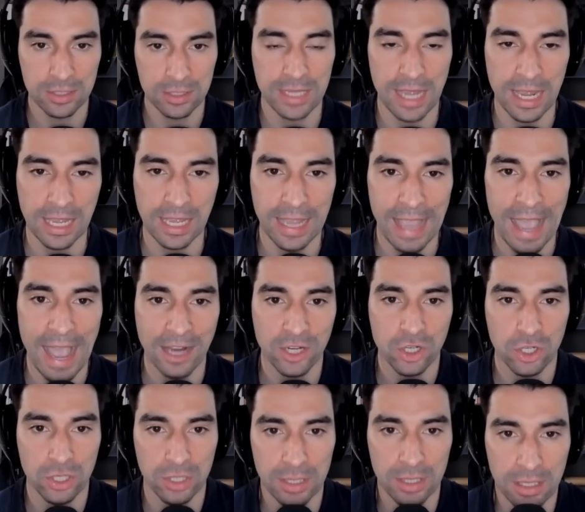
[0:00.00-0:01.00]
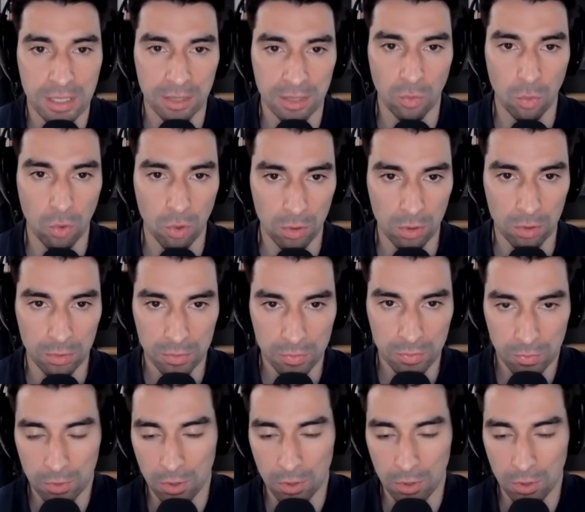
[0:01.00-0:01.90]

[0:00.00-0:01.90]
taking action in the world